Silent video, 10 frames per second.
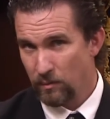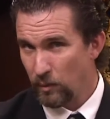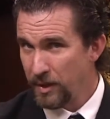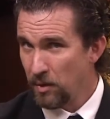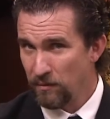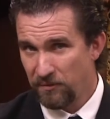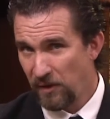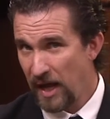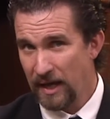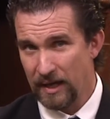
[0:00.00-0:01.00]
we don't
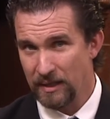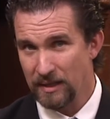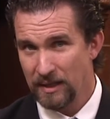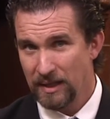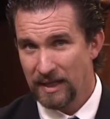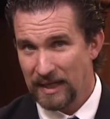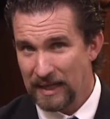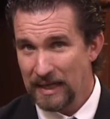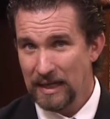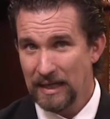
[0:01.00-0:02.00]
find
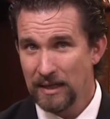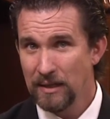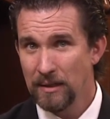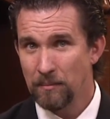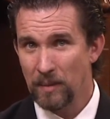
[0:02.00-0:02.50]
any